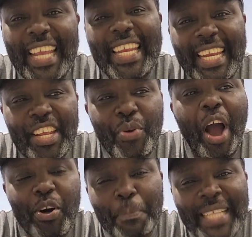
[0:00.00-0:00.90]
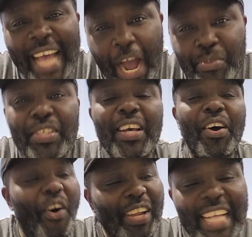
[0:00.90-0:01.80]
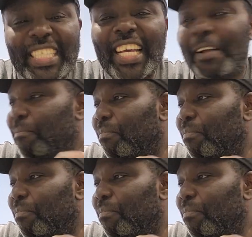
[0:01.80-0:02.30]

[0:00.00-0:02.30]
in your husband's house, or let's say,